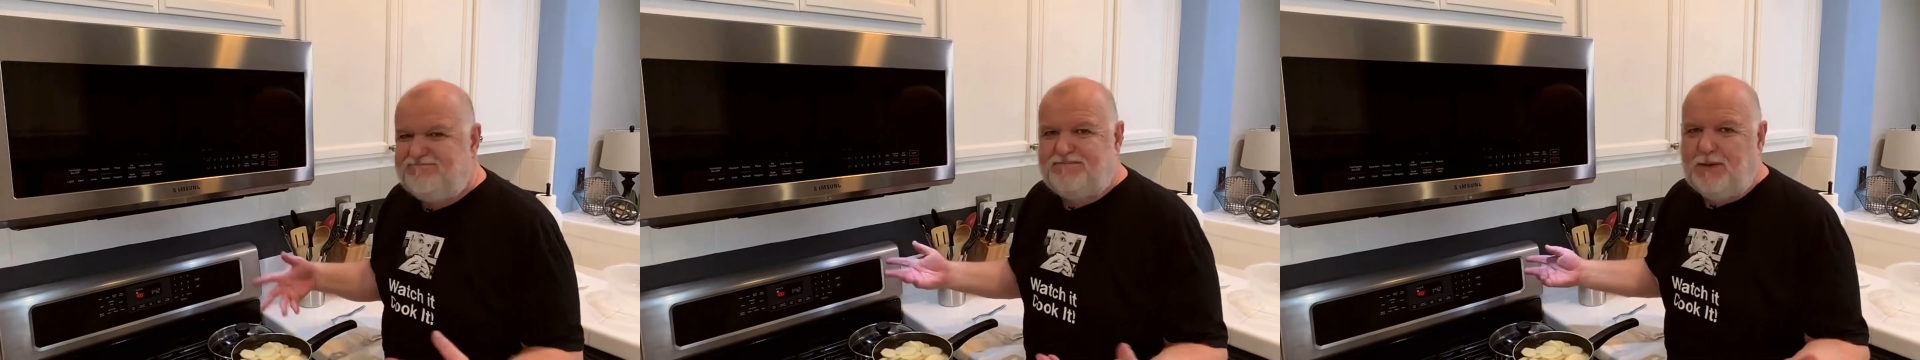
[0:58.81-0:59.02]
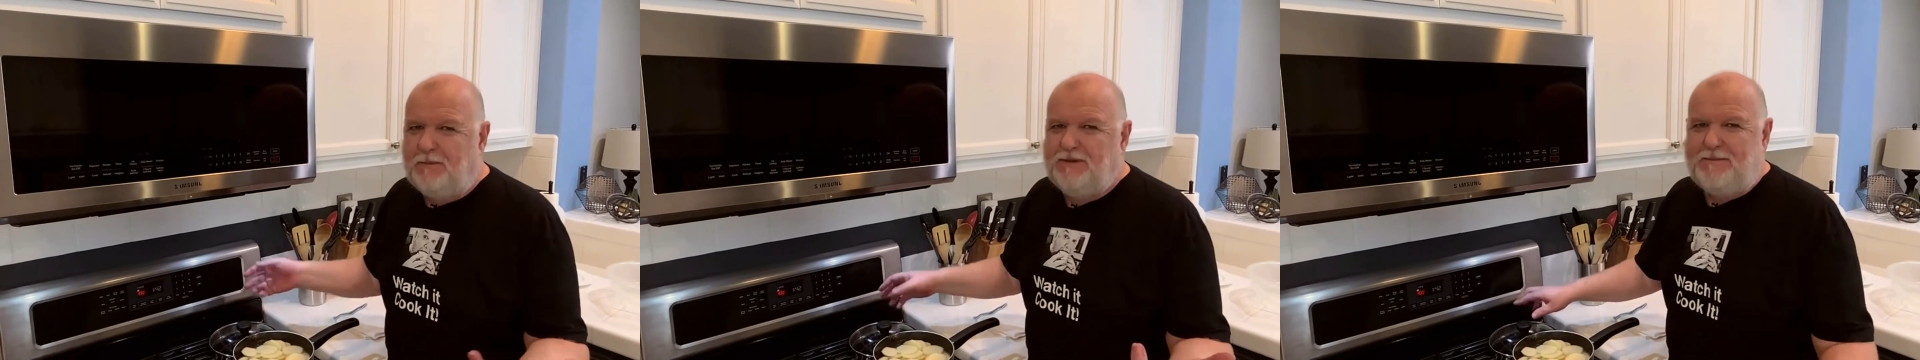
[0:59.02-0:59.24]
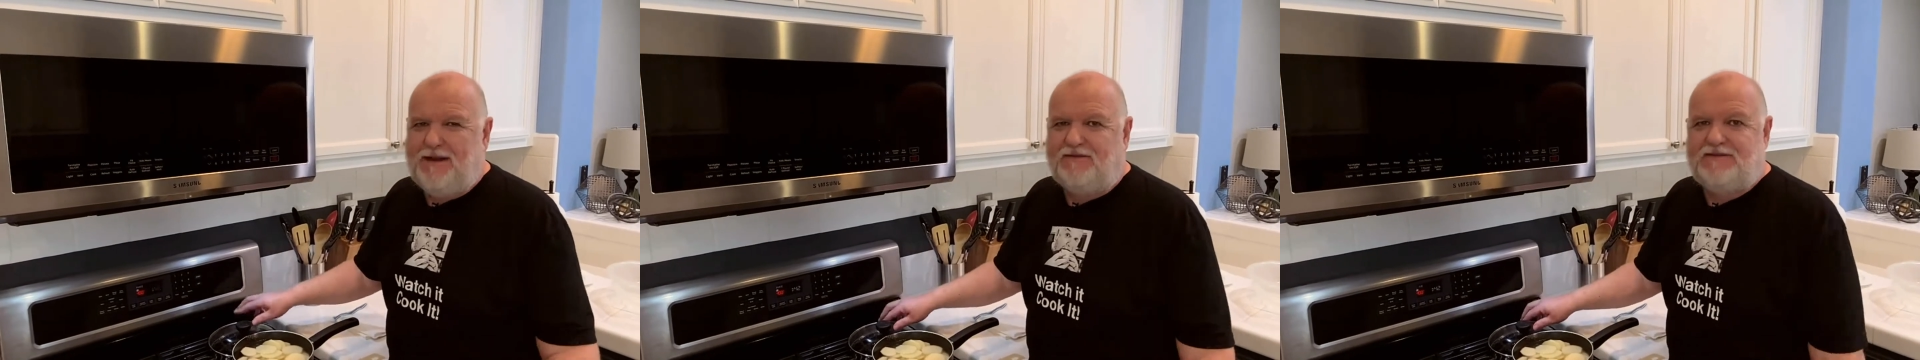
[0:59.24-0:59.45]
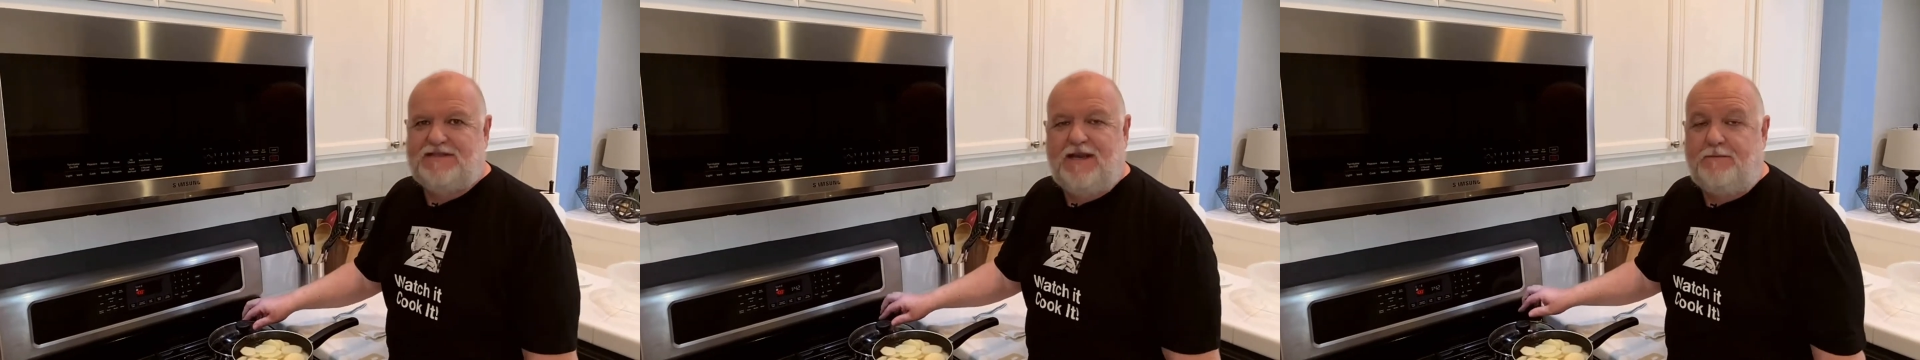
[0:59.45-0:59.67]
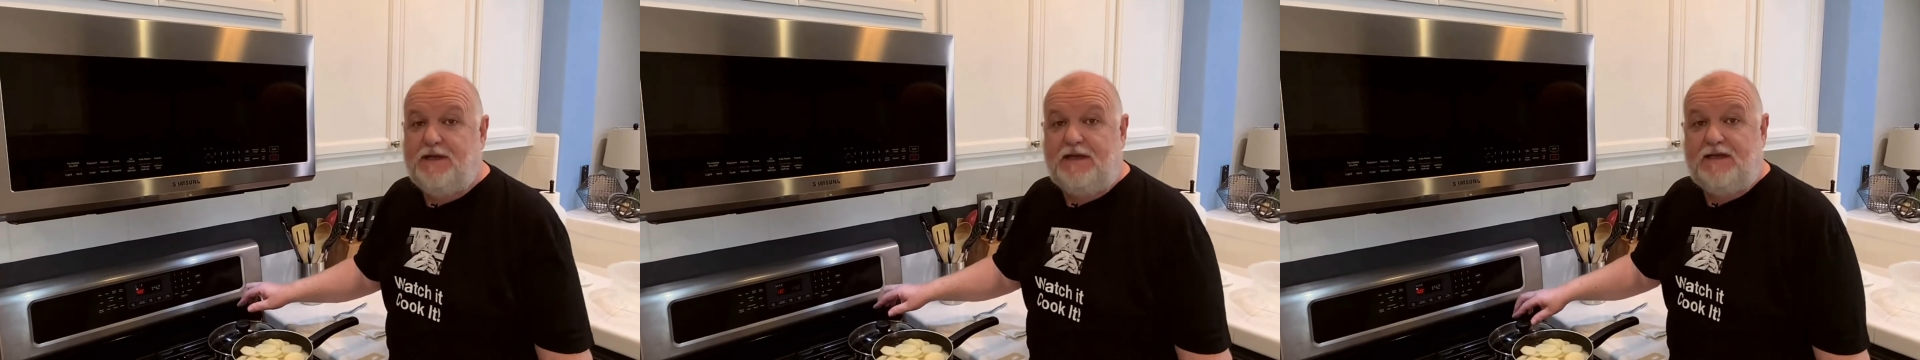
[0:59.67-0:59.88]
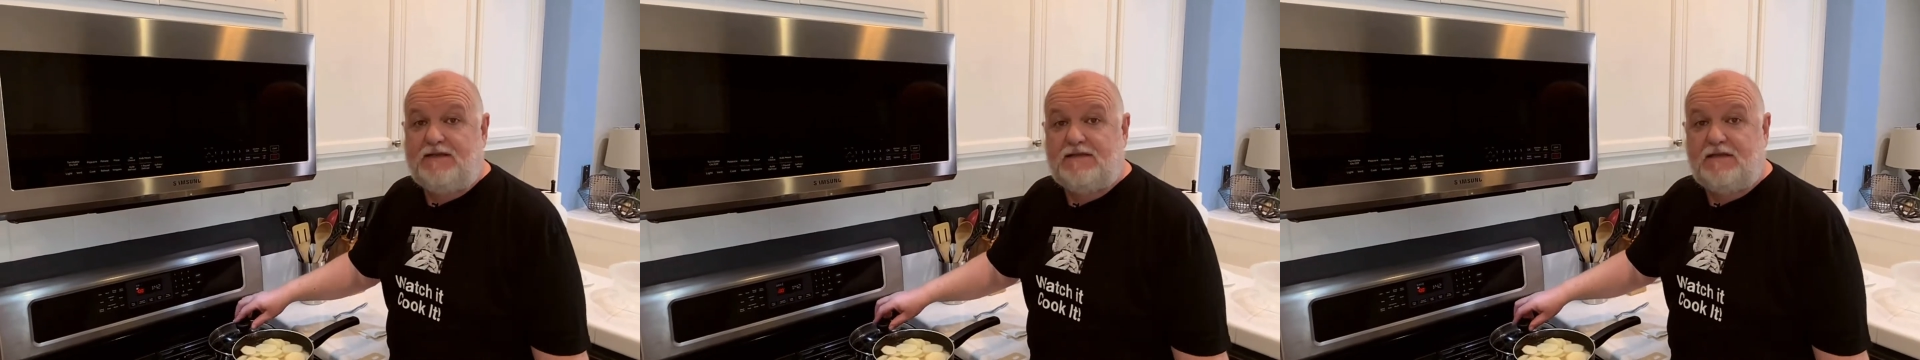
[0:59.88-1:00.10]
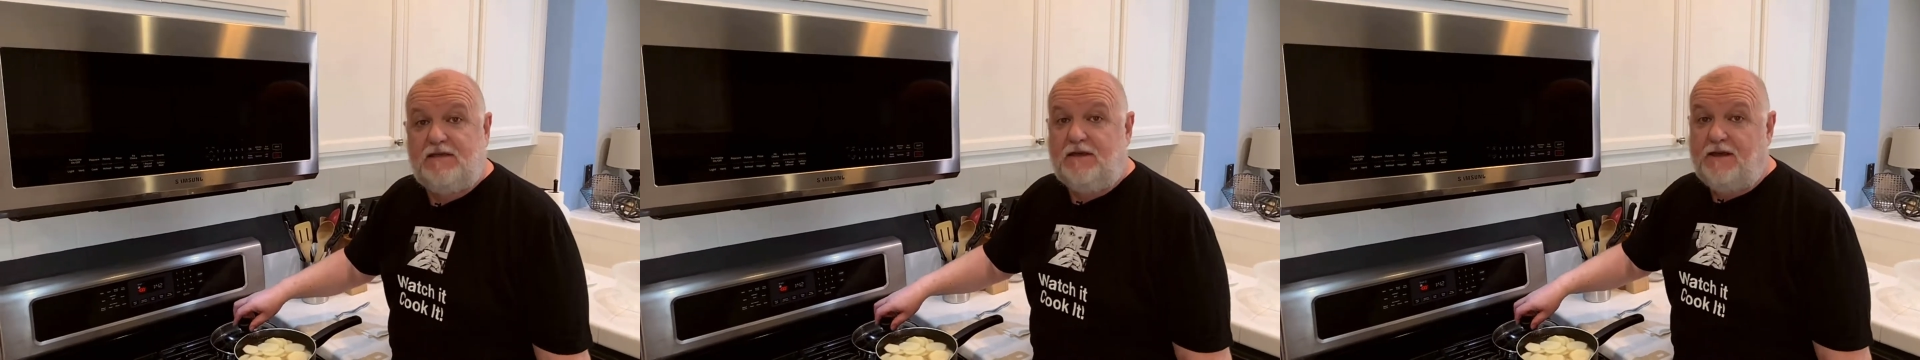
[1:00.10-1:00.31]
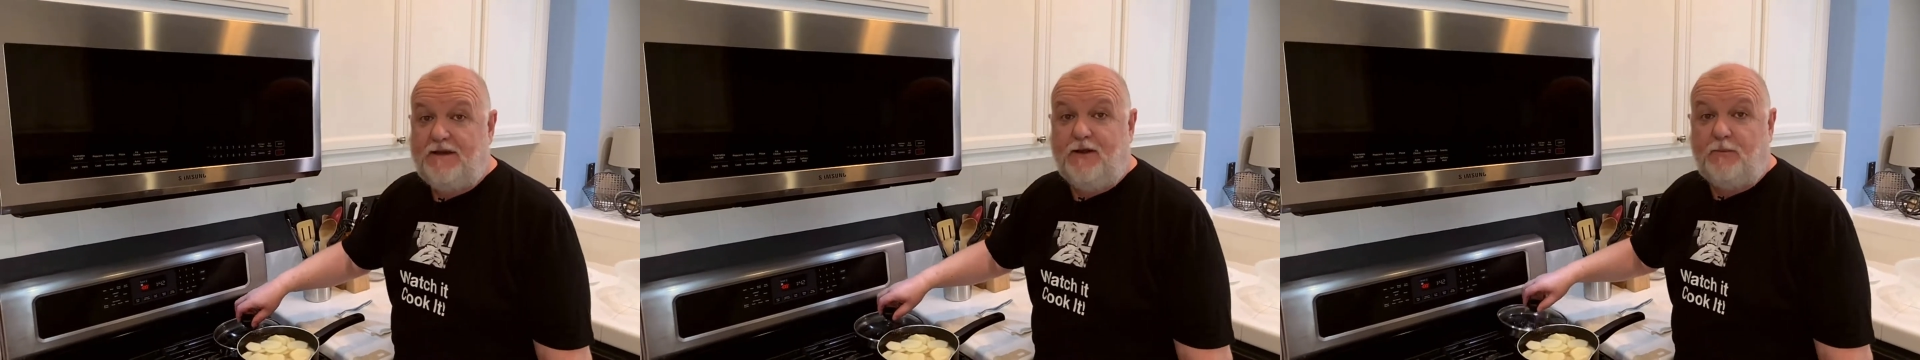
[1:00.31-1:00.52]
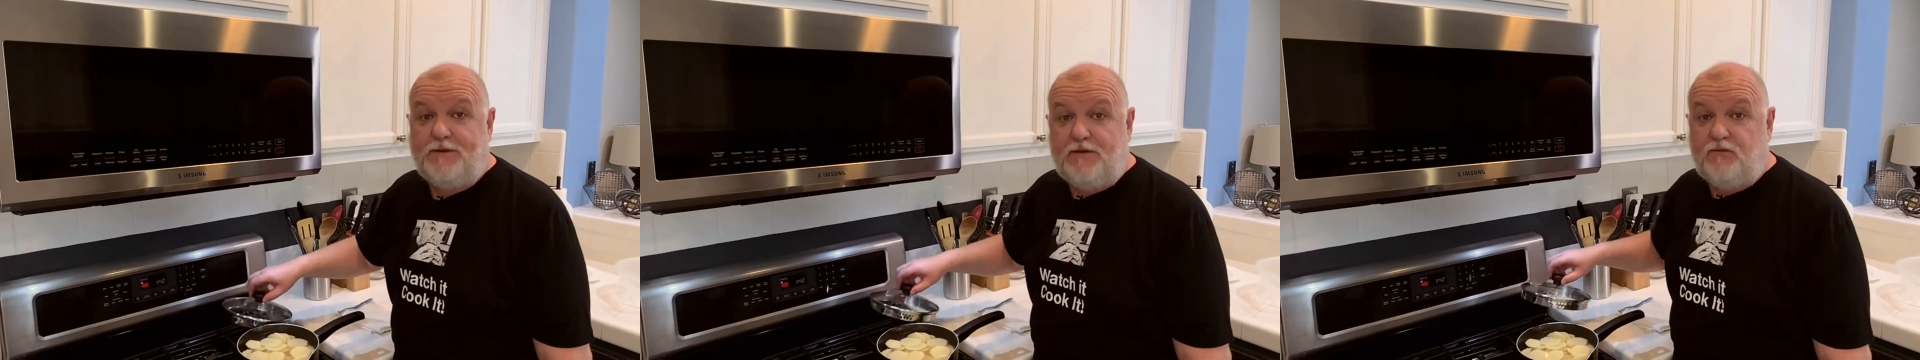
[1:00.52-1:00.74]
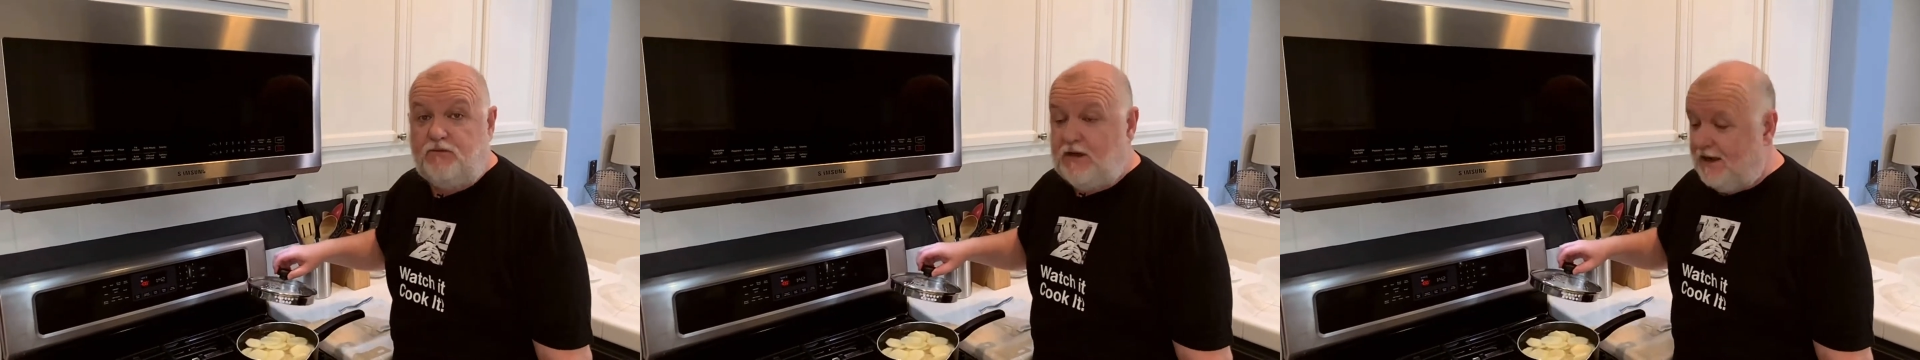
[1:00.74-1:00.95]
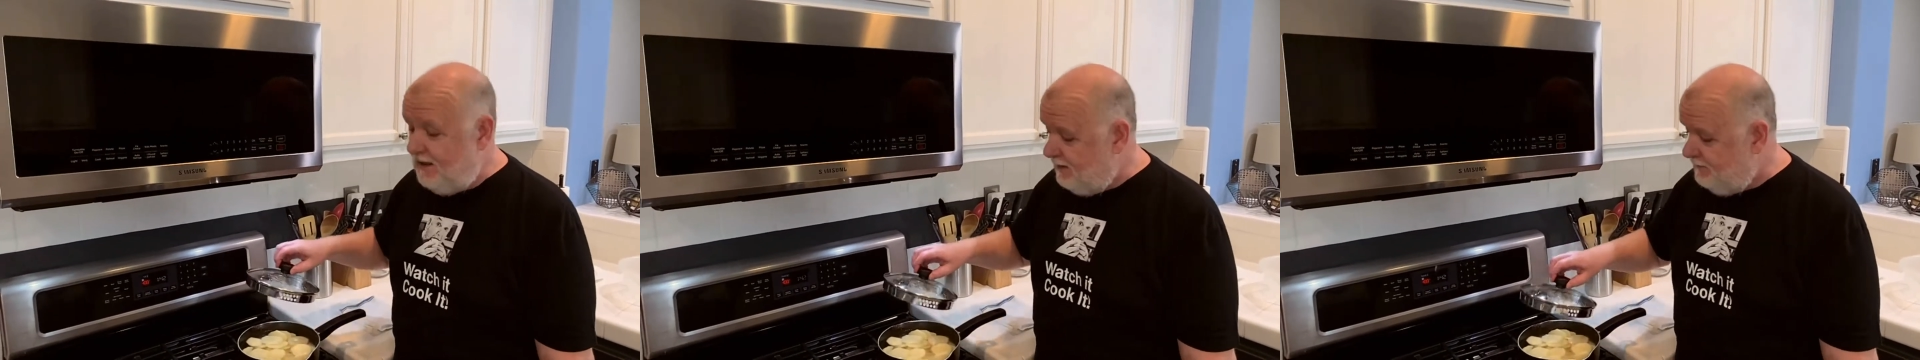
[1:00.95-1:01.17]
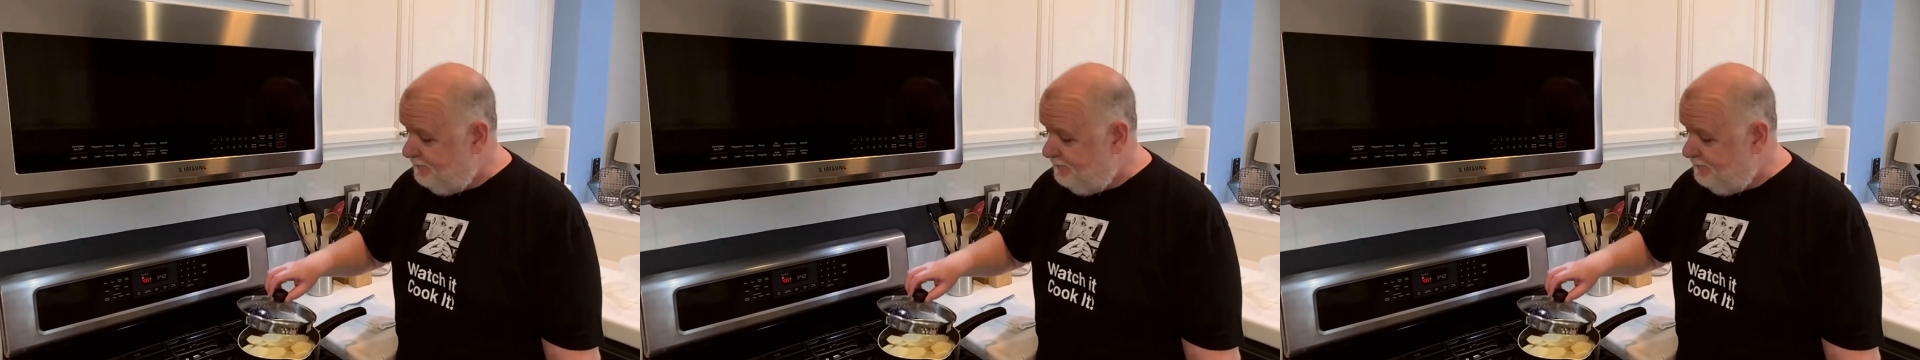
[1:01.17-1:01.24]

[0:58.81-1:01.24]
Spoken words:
probably about 10 minutes, and they'll be ready.